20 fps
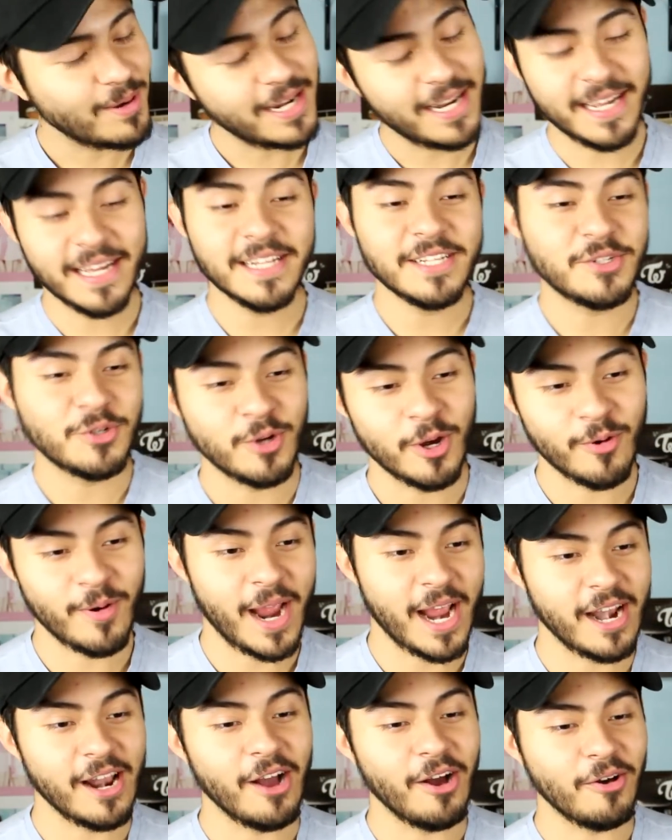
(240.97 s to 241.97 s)
getting into it
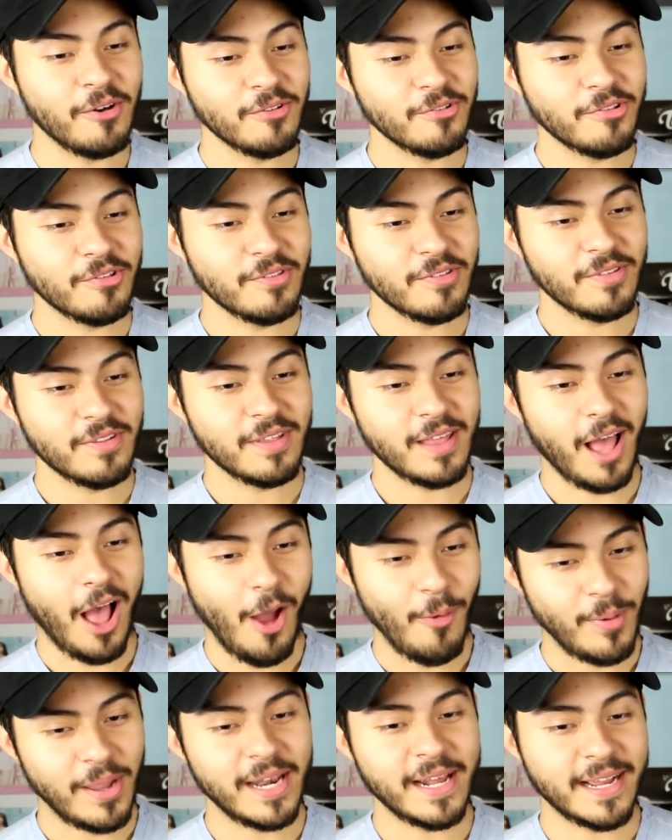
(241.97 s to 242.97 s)
right now.
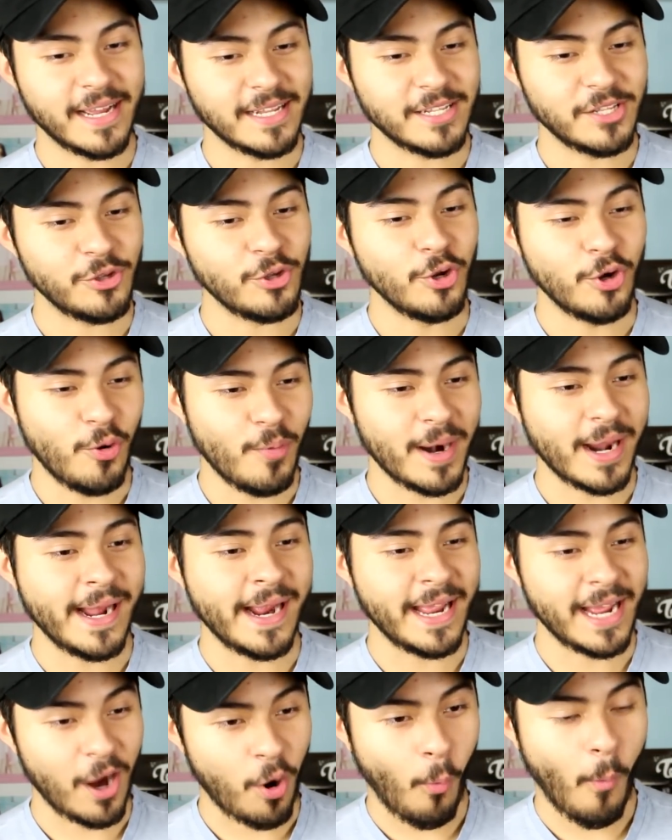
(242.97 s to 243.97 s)
I'm getting in. You know when I
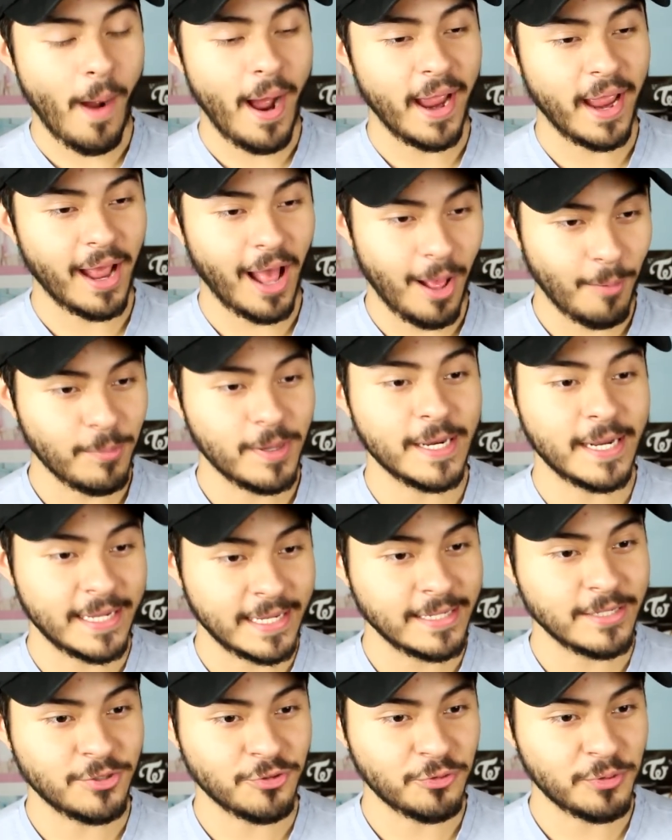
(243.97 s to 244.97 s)
get quiet, I'm getting
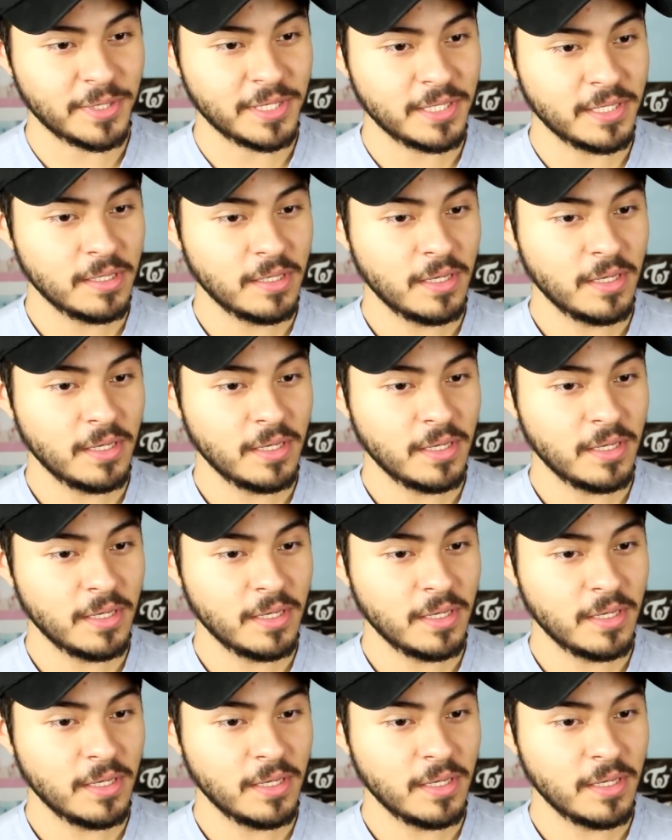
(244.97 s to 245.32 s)
into it.